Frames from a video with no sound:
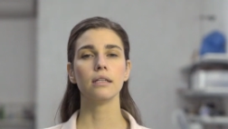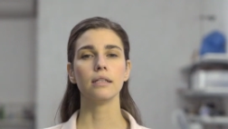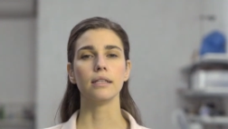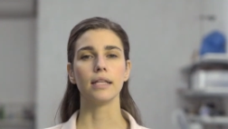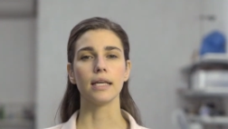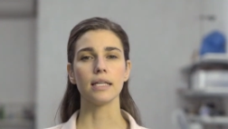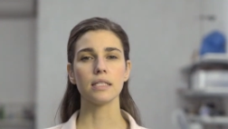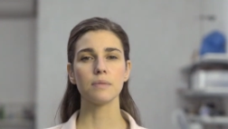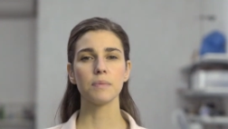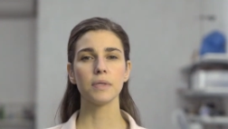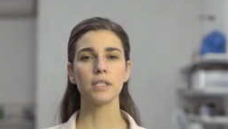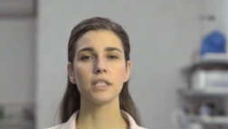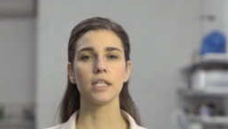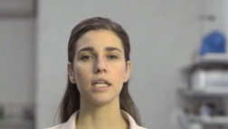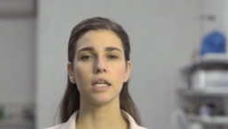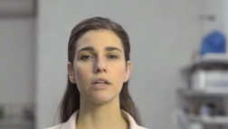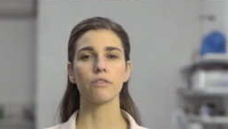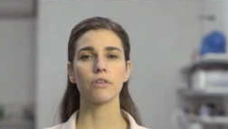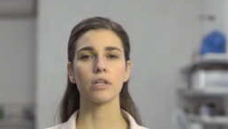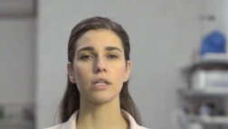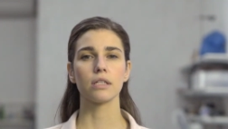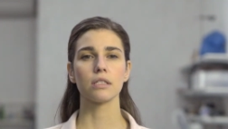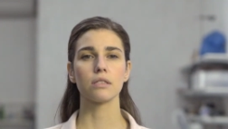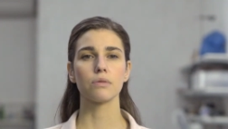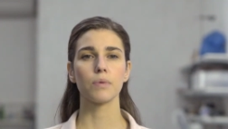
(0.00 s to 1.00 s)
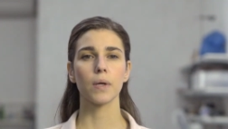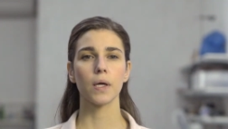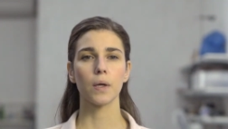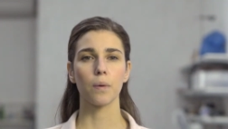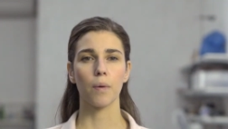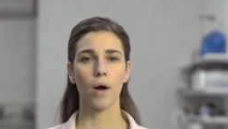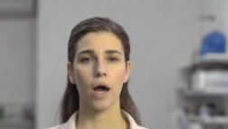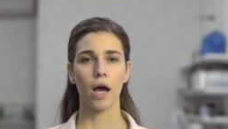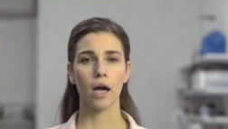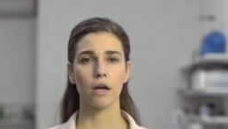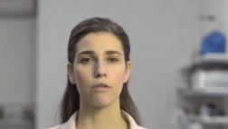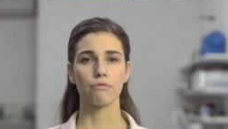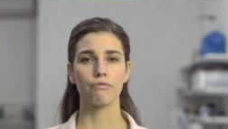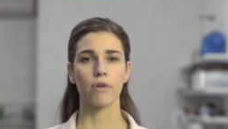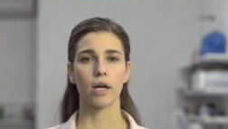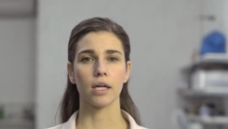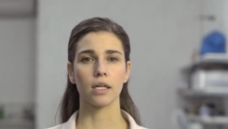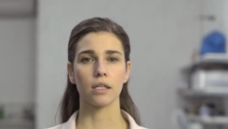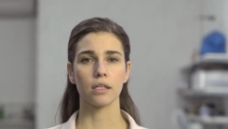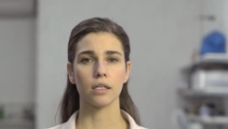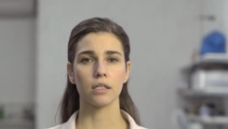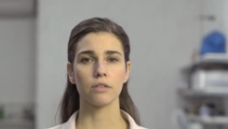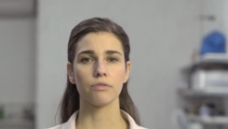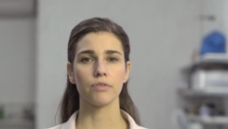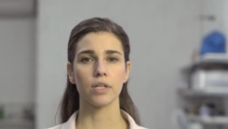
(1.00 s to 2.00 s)
These materials require
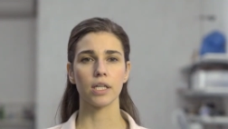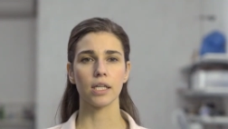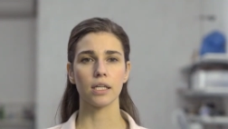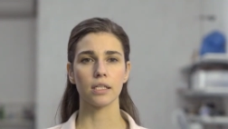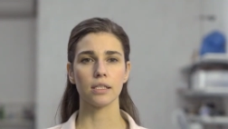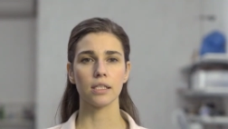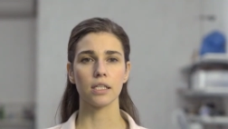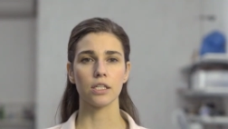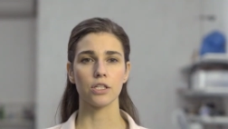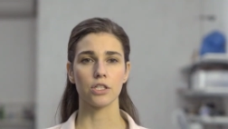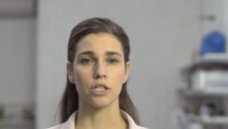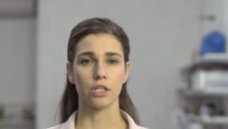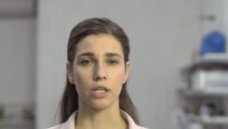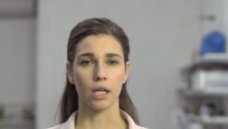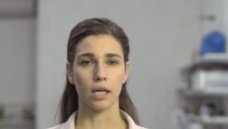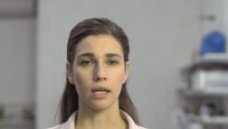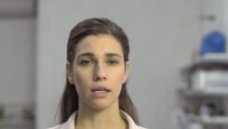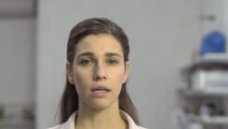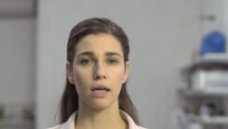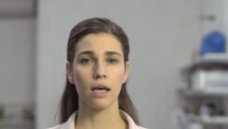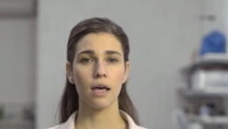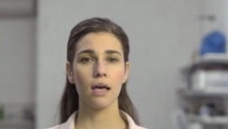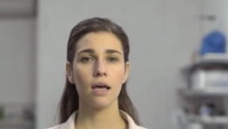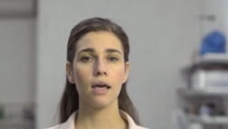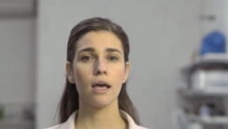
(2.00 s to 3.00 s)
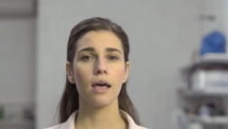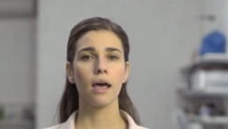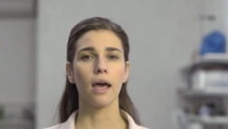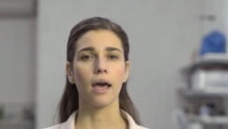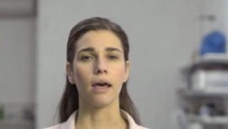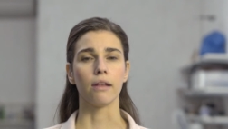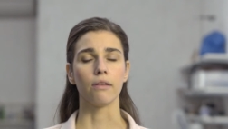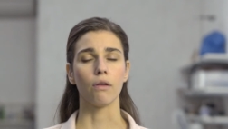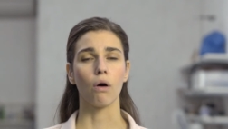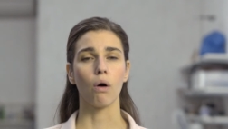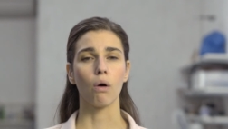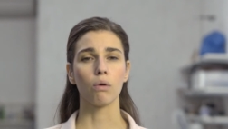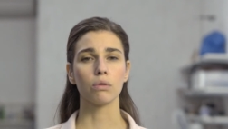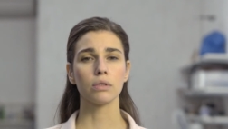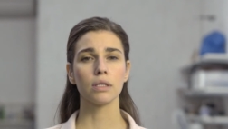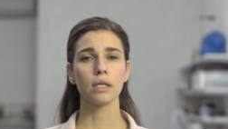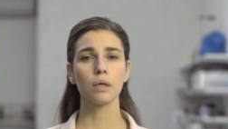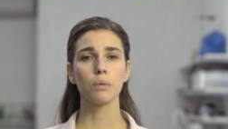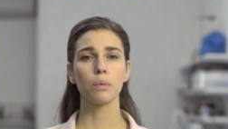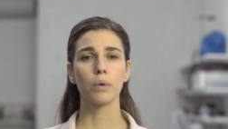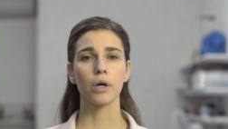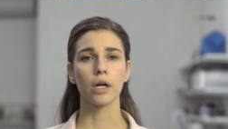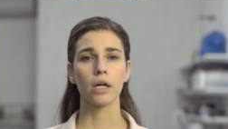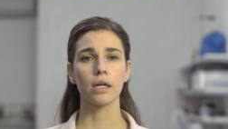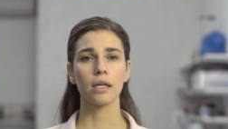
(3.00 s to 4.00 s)
regular reconditioning and only
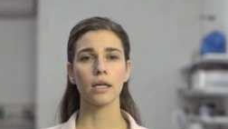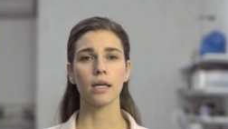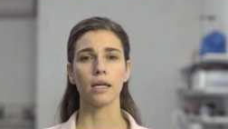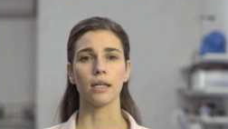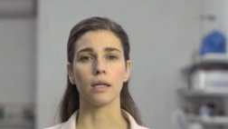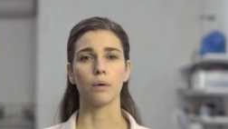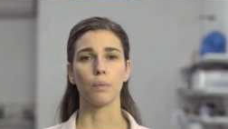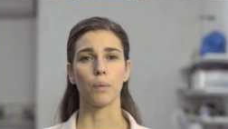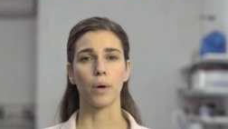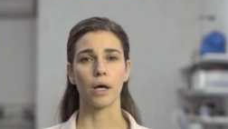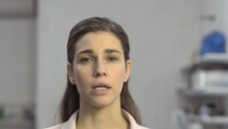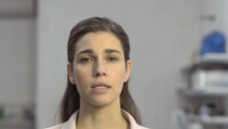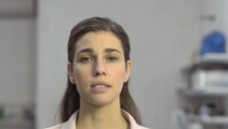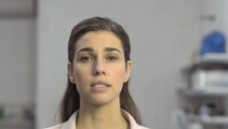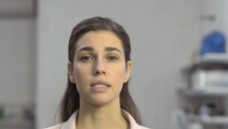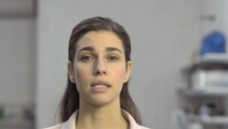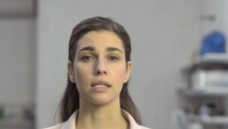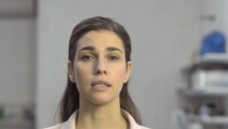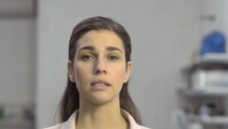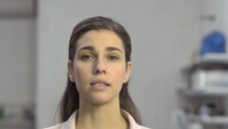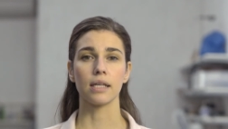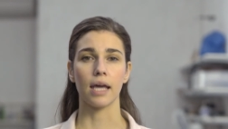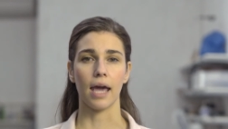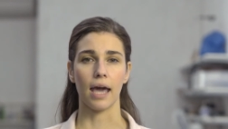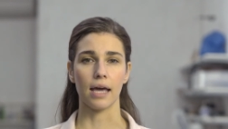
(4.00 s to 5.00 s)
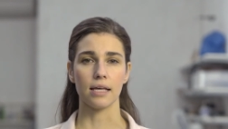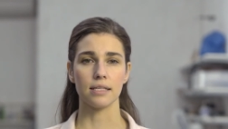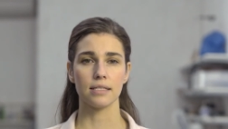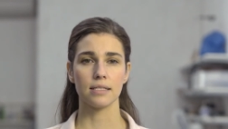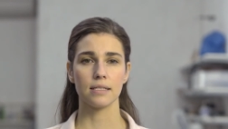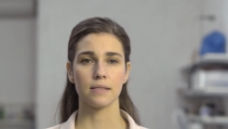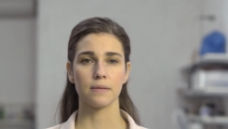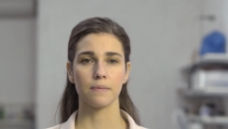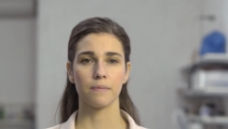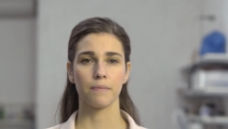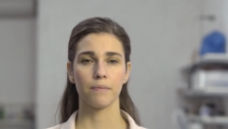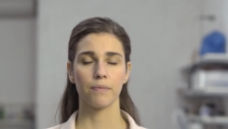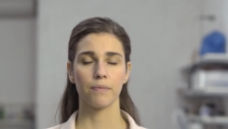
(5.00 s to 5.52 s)
work in a well-sealed case.